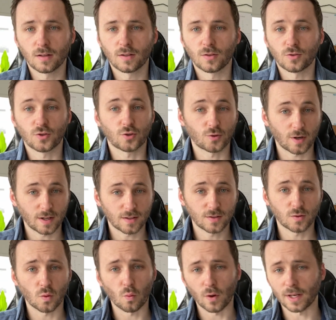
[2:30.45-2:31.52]
Strengths,
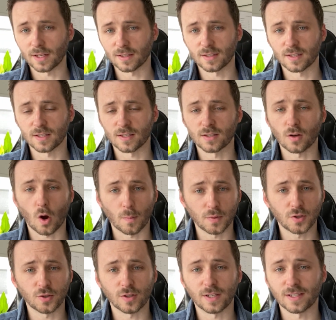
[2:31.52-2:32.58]
weaknesses,
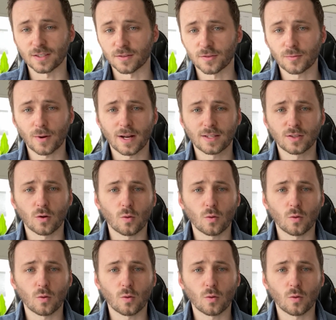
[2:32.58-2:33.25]
opportunities, and threats,